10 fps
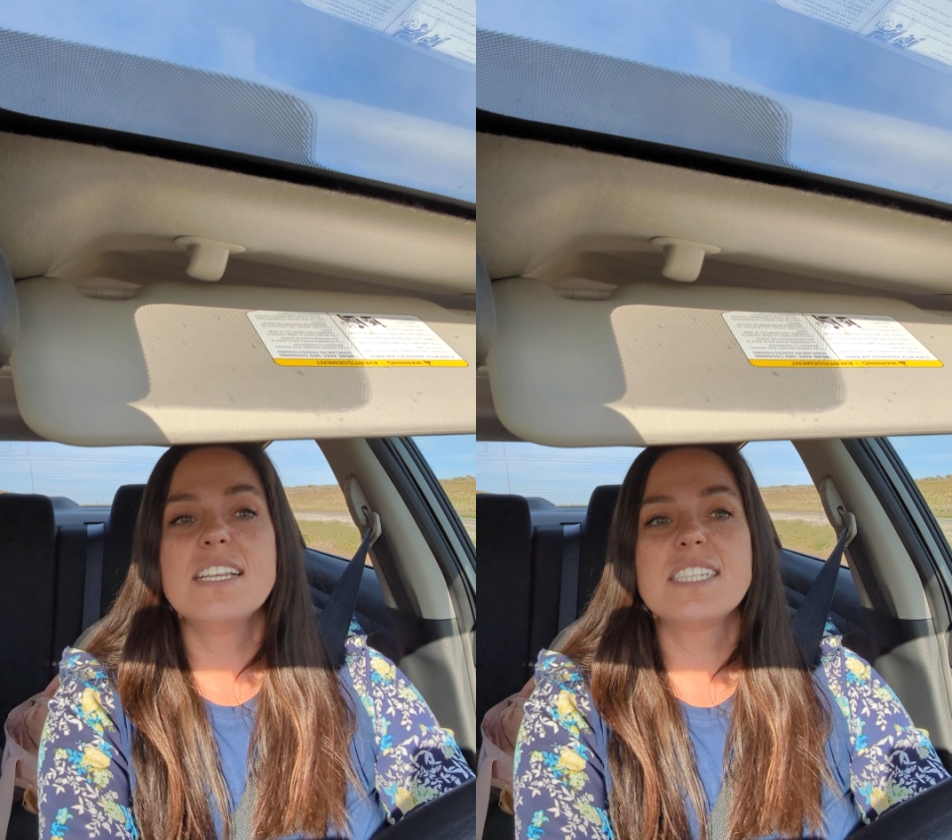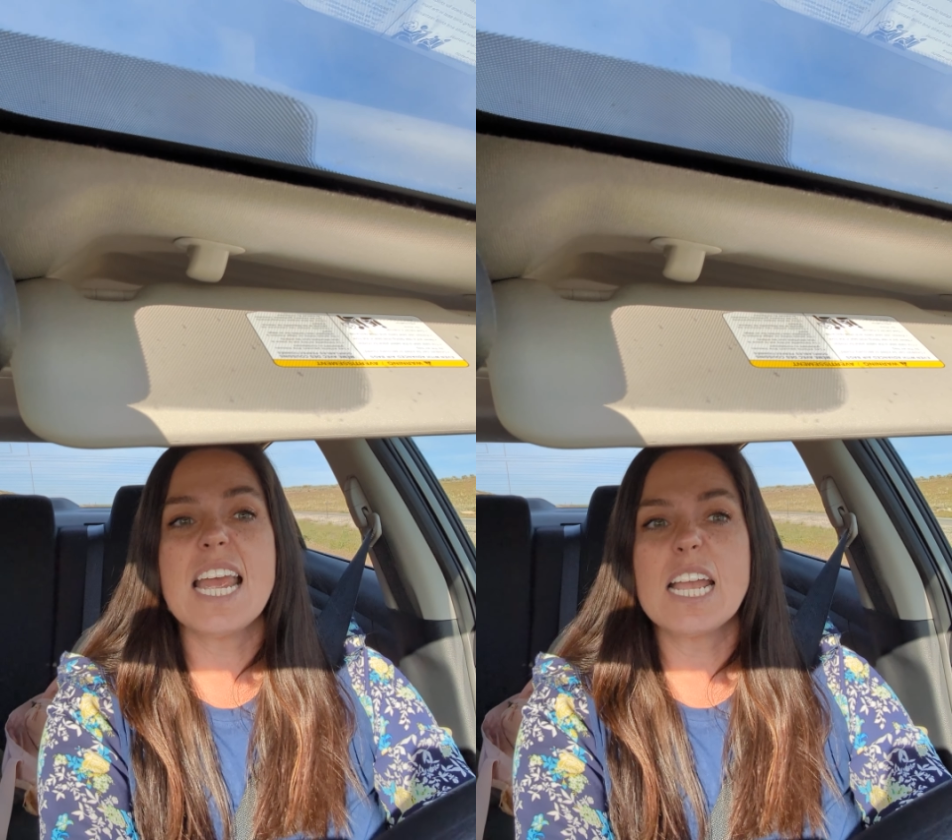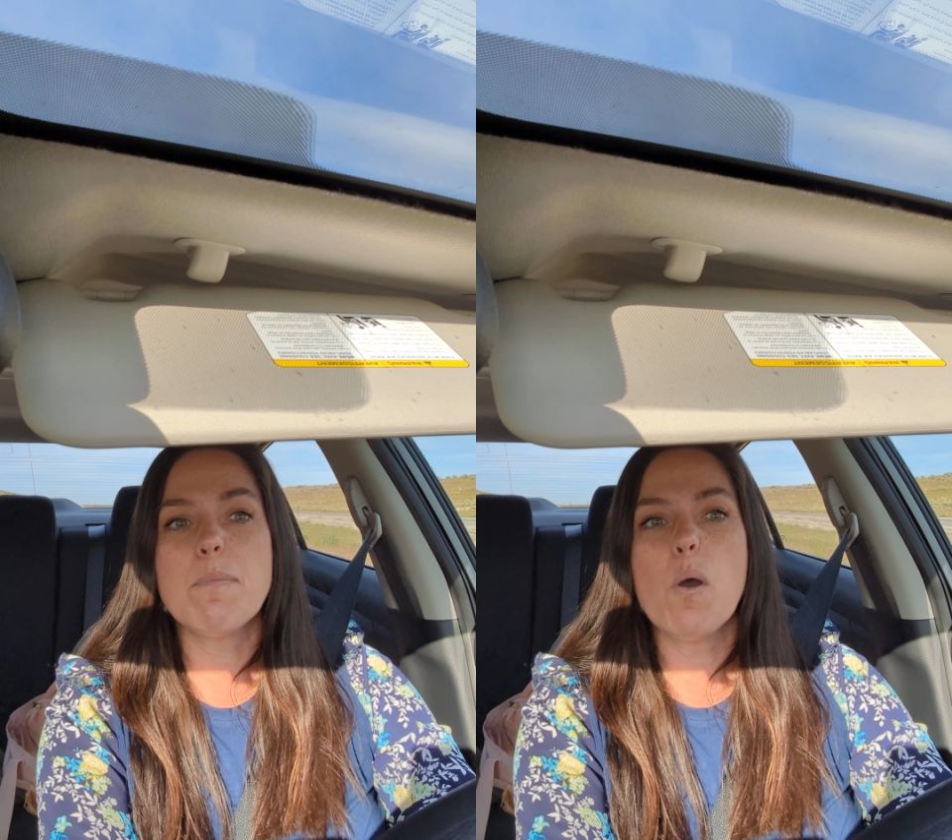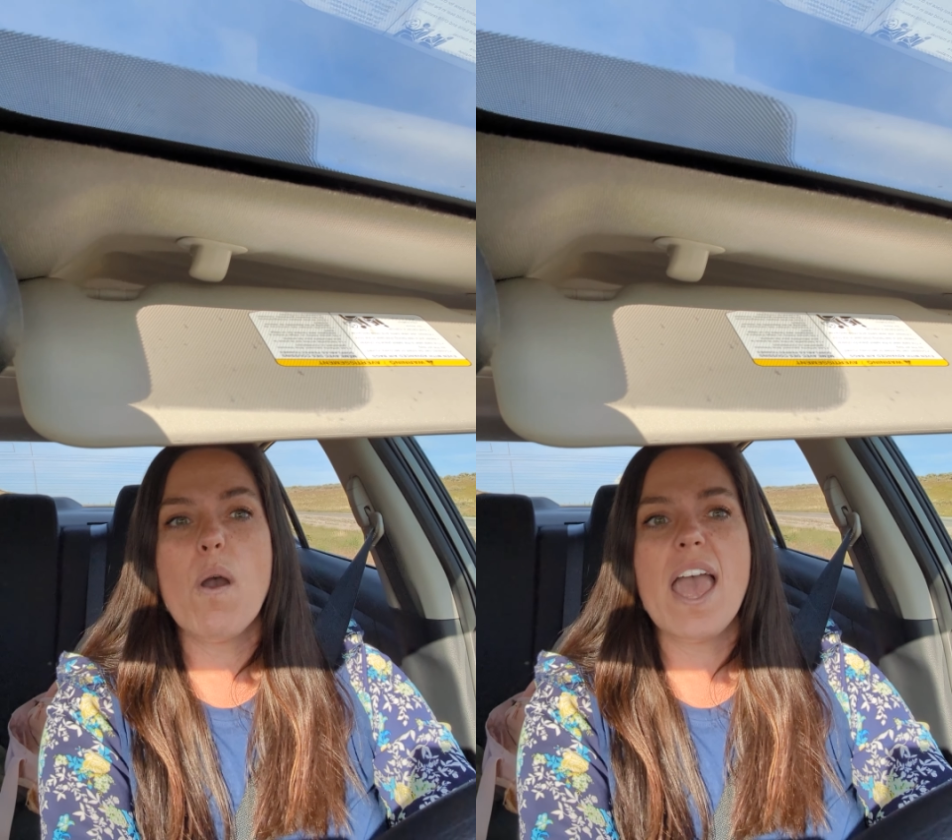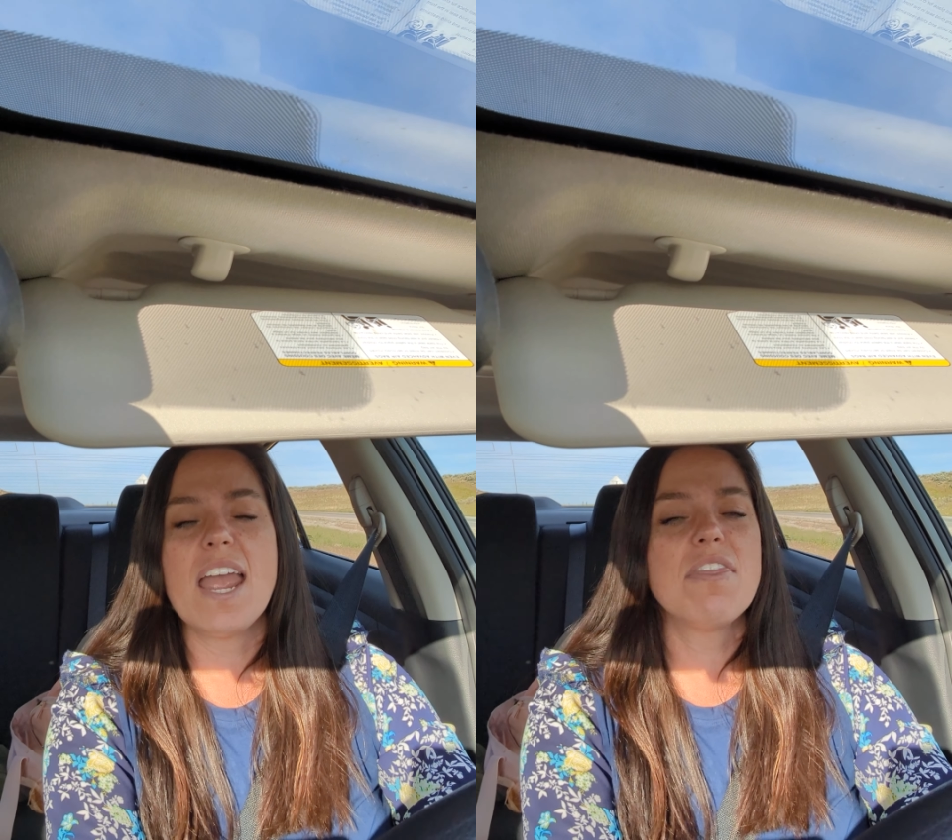Take them
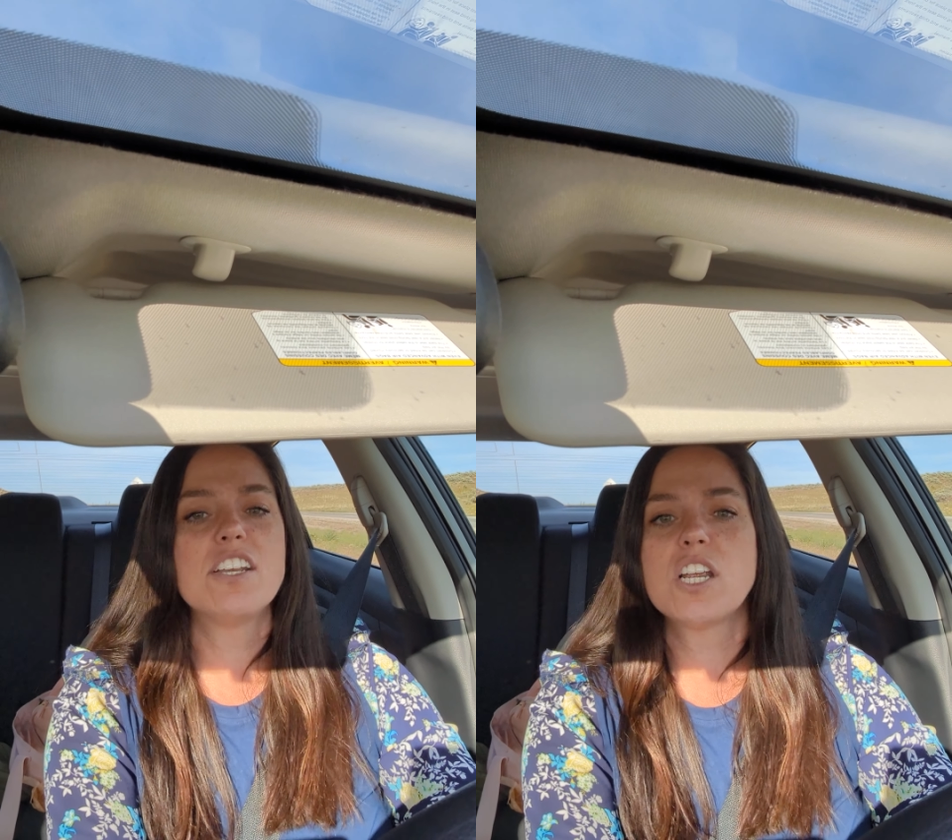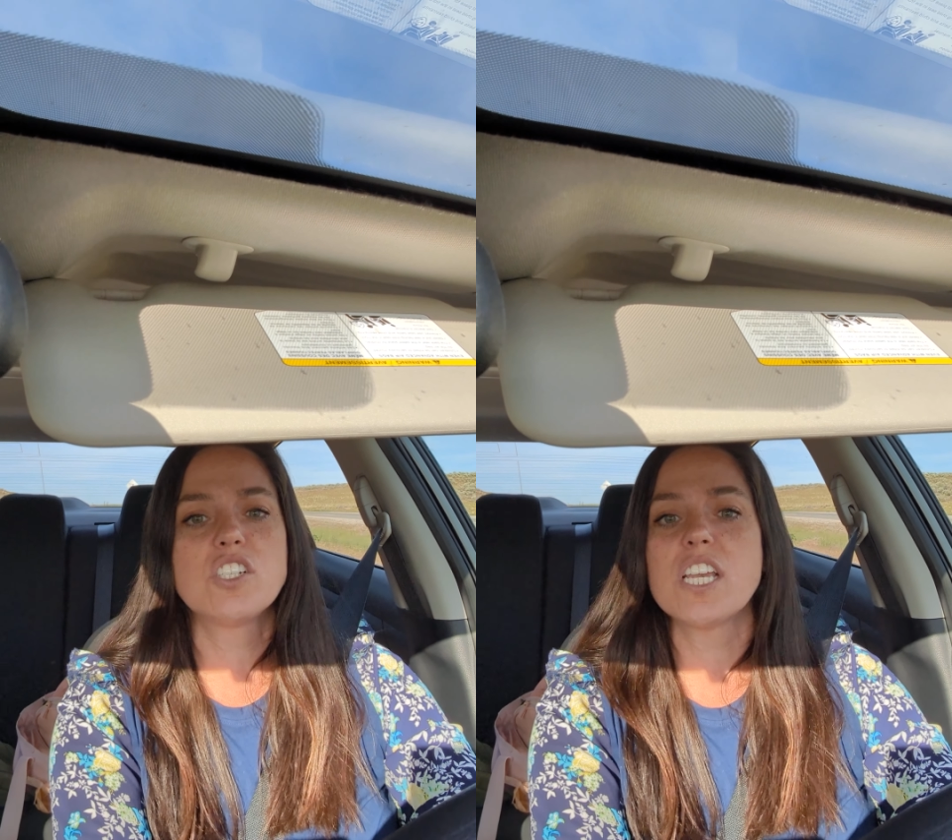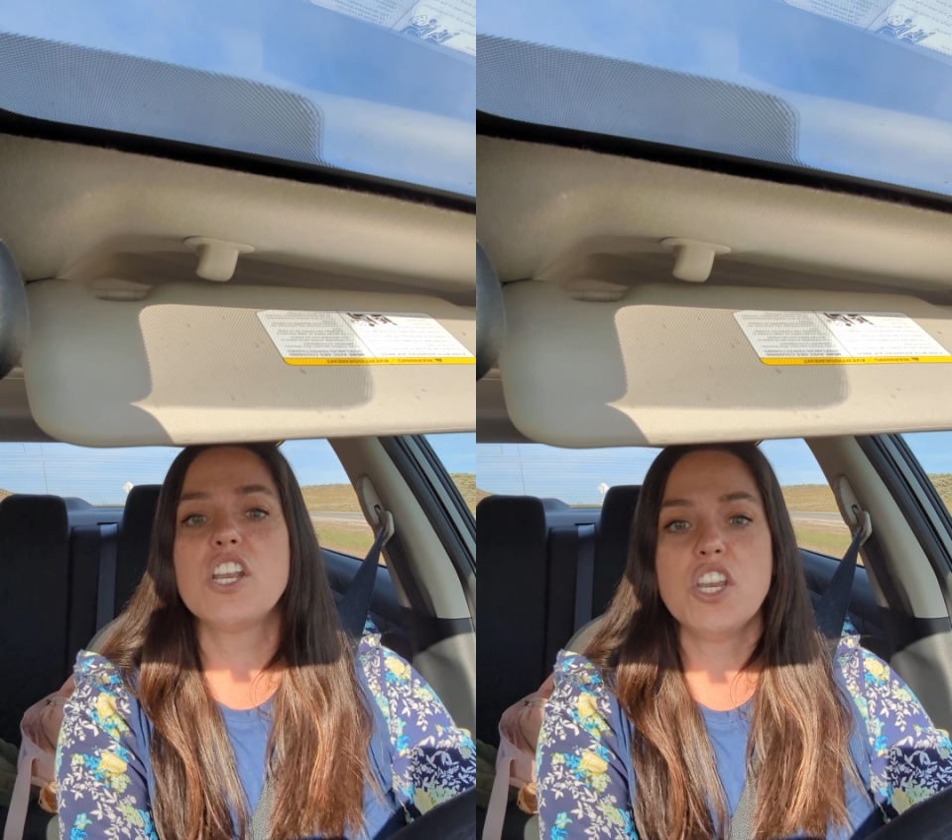away. And the judge said,